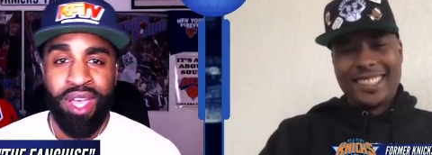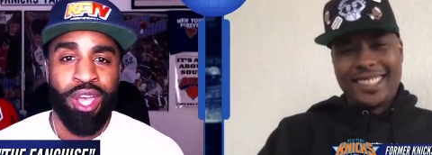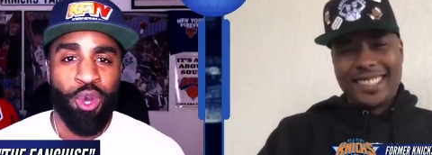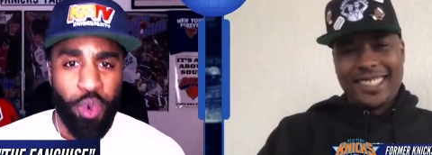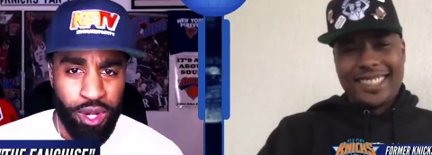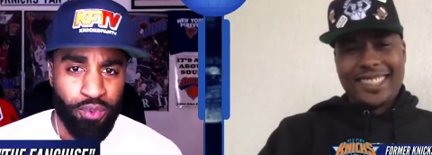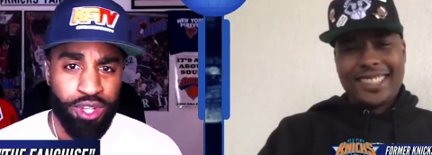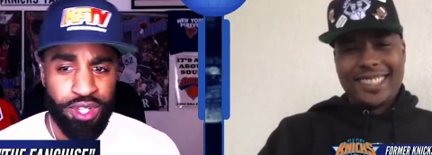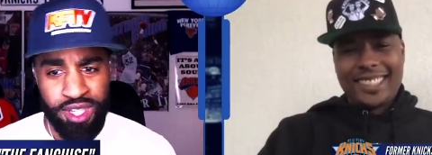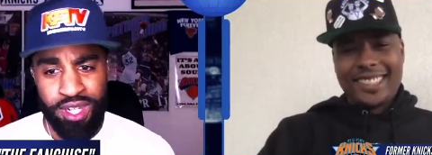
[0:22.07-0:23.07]
Speaker 1: Quentin
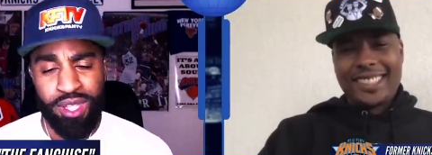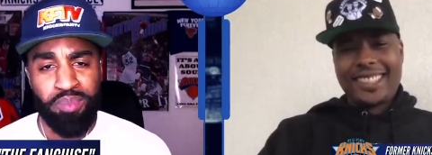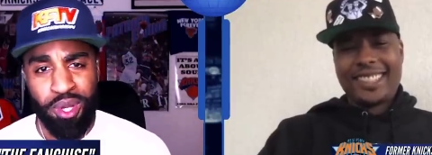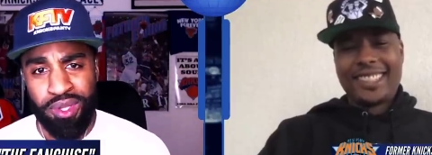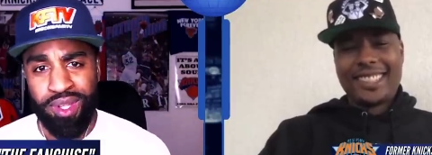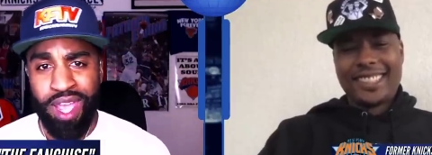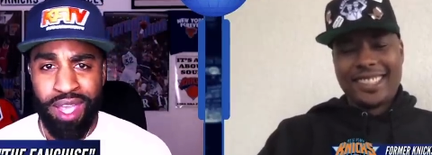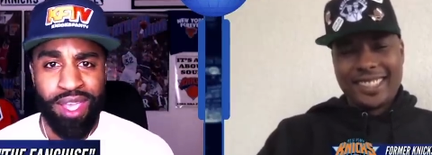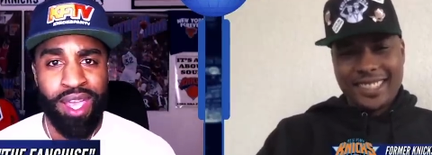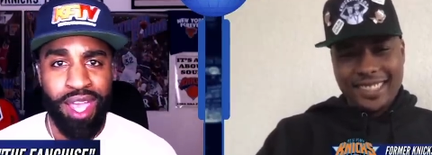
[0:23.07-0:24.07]
Richardson in the building,
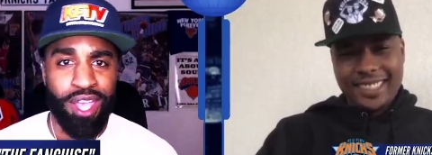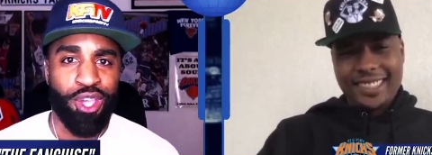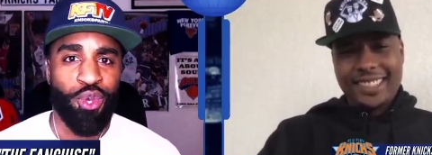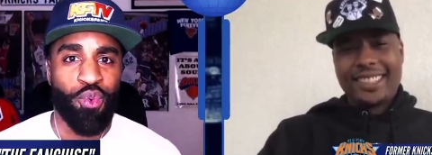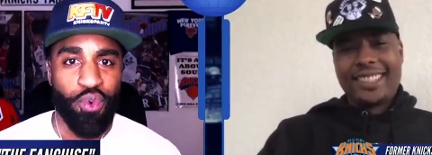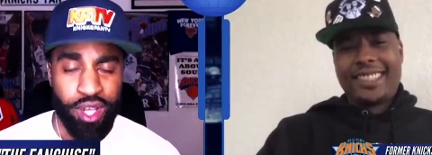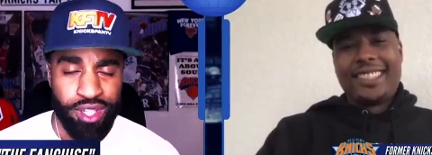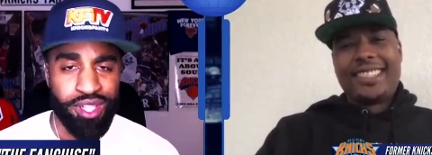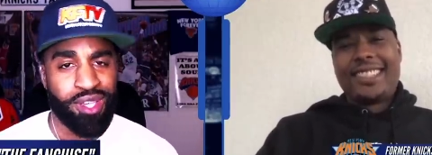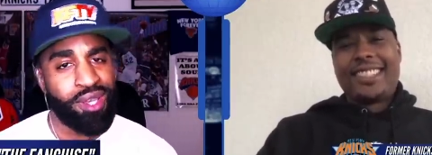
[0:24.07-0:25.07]
aka Q
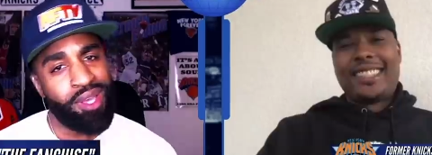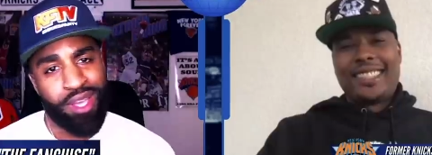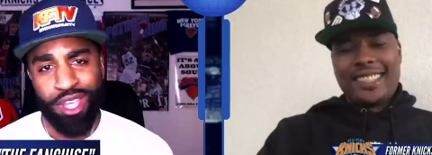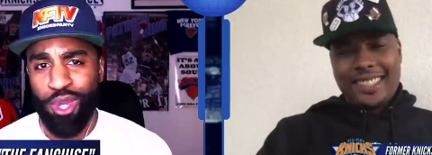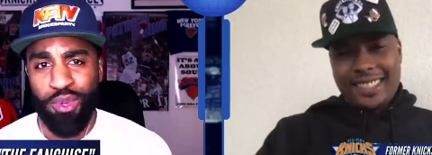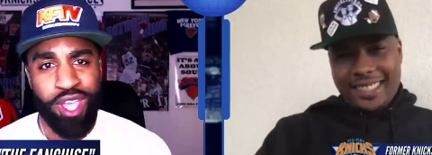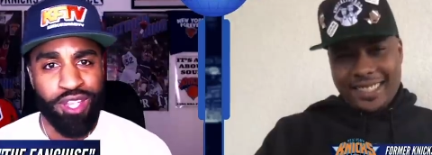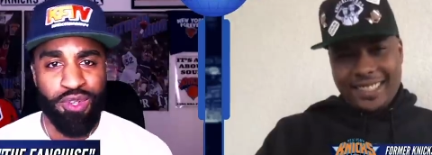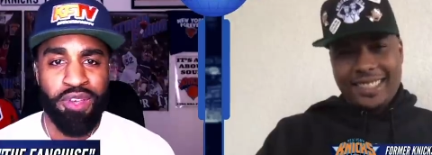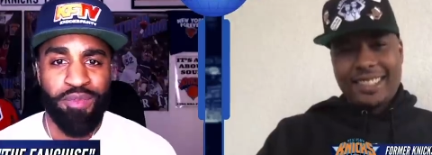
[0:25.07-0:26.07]
Rich. Q, thanks for
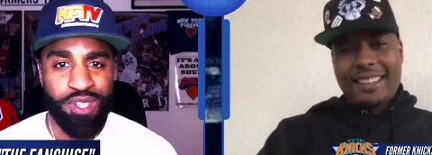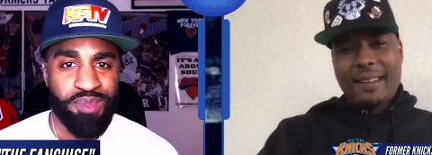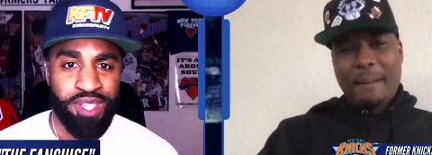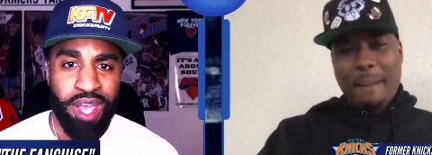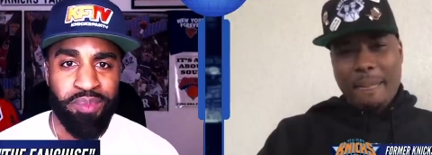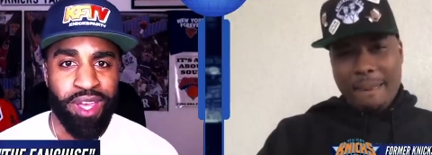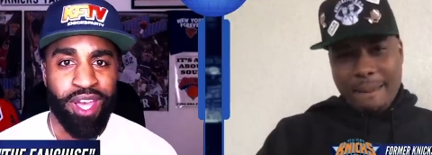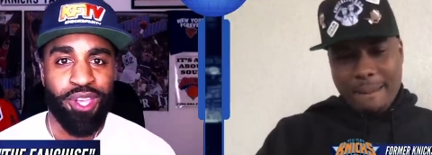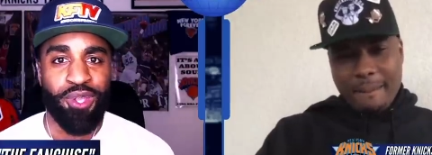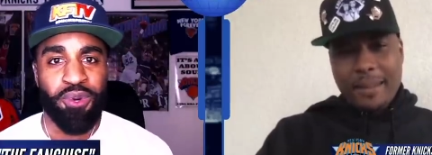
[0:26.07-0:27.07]
giving me some time, man. How
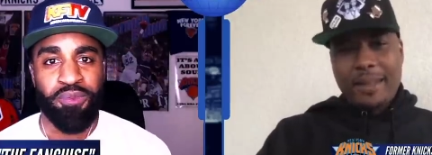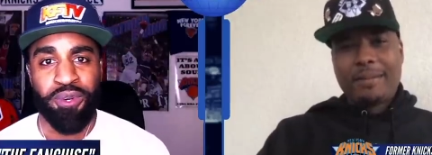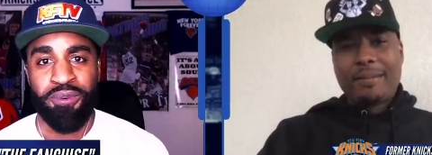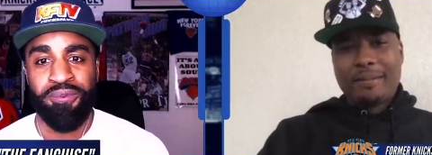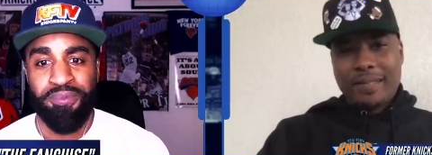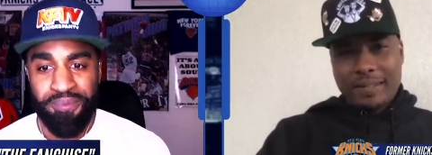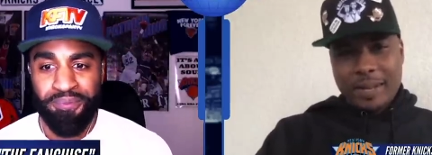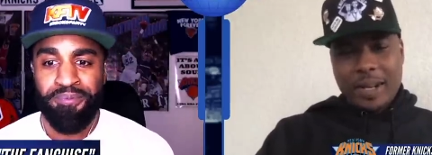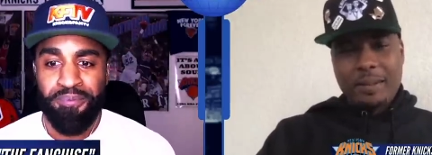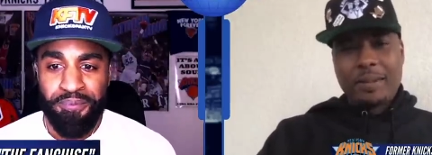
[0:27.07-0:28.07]
you doing, bro?
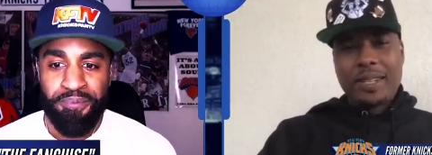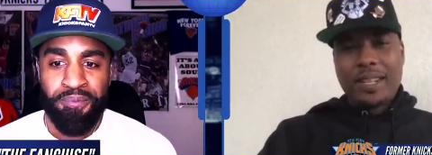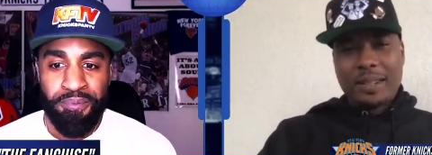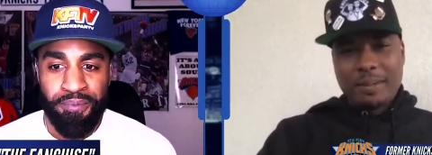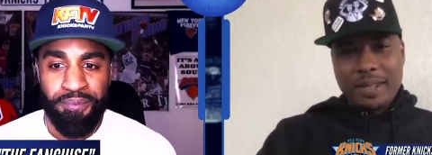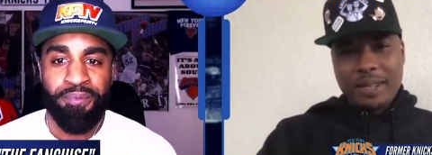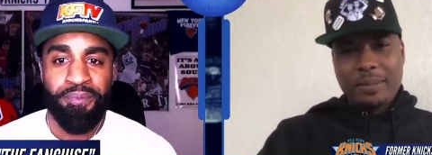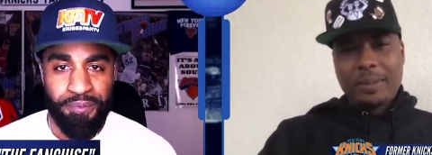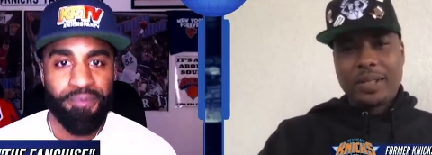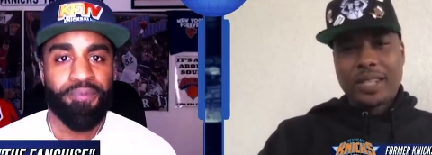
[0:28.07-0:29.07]
Speaker 2: And I'm good. I'm good.
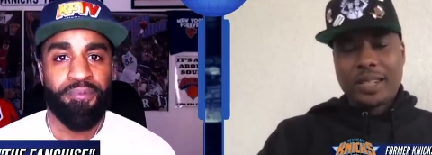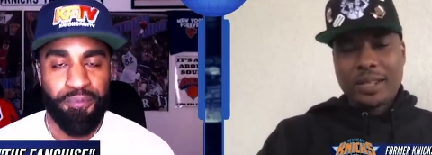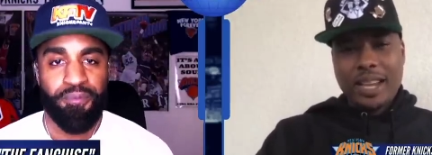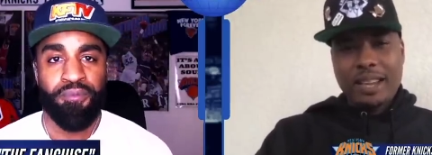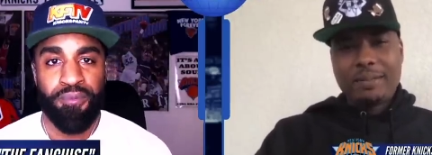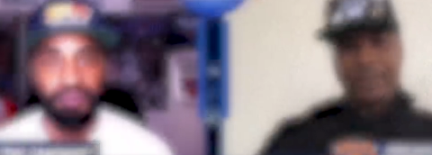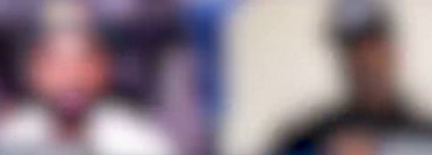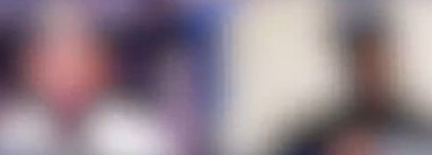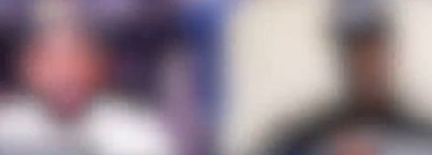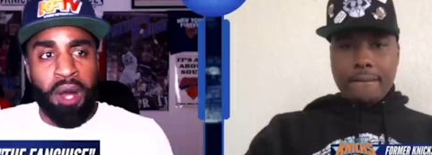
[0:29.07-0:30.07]
Appreciate you having me.
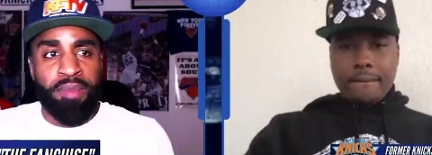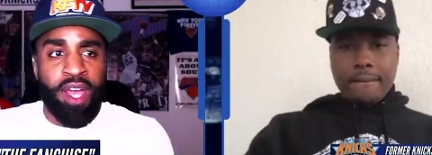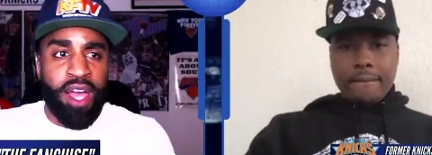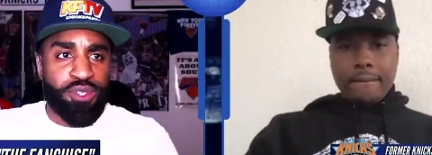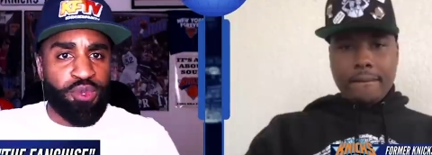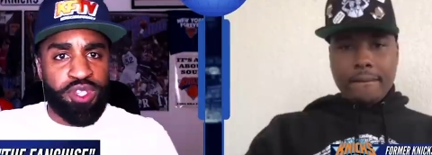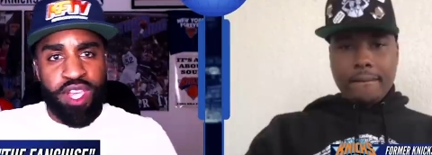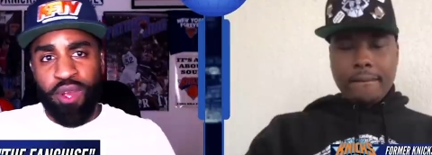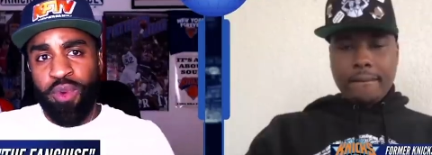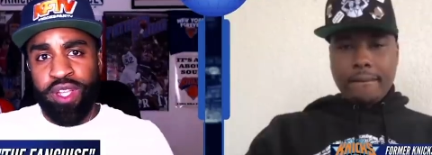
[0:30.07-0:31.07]
Speaker 1: Now, as we
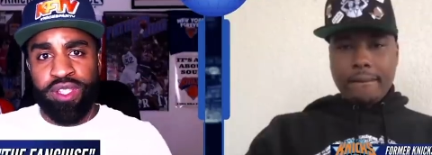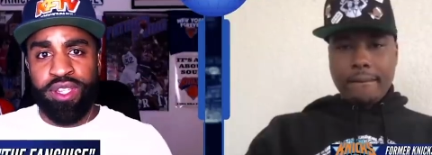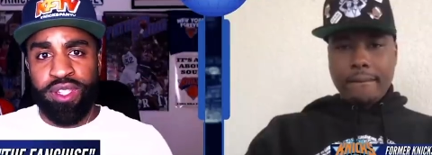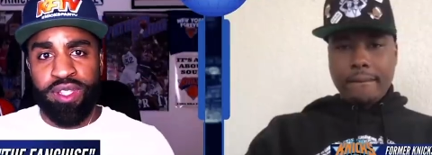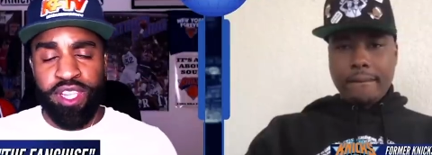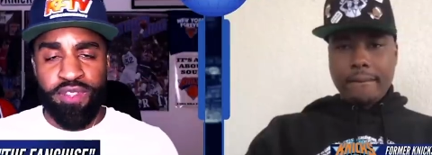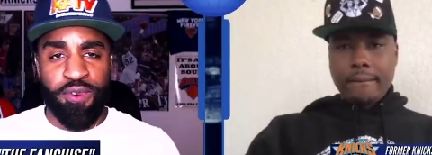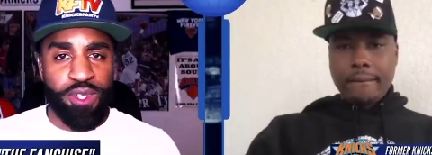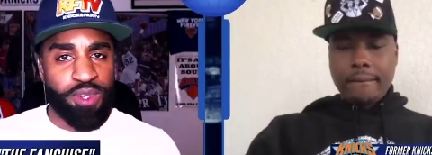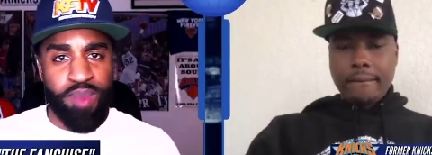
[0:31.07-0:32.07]
segue to this Knicks
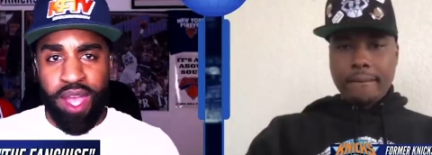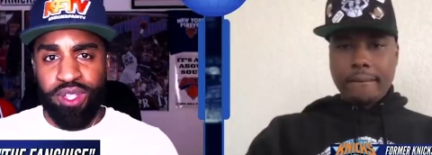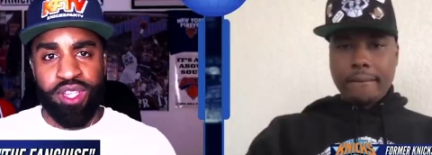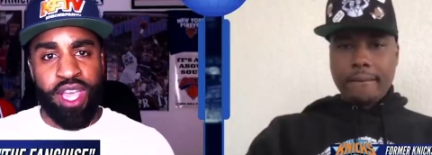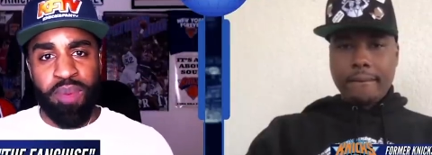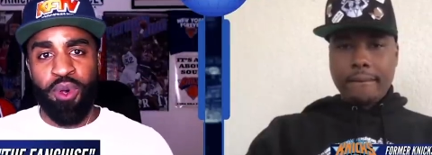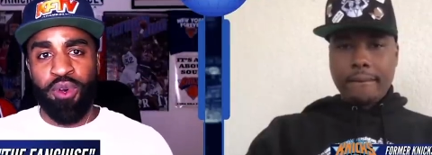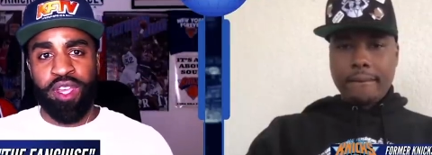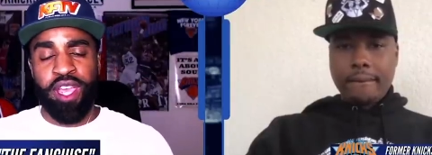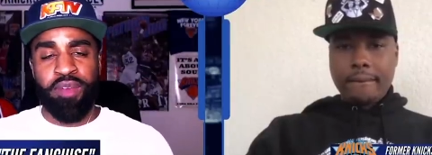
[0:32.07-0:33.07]
versus Magic
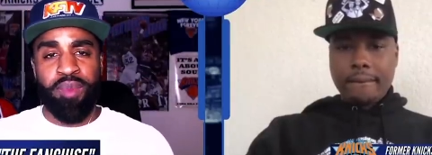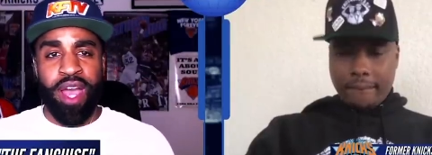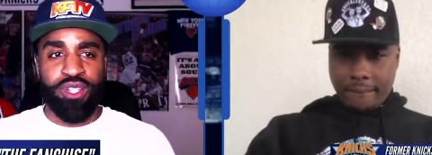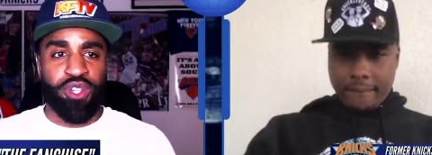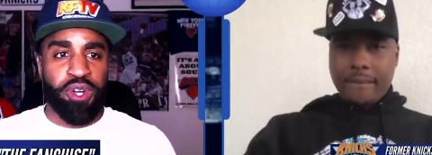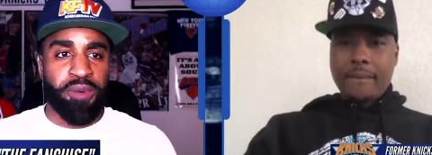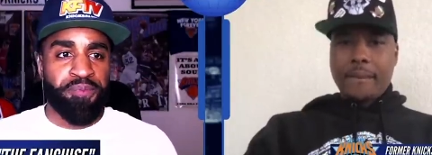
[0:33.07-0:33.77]
MLK matchup,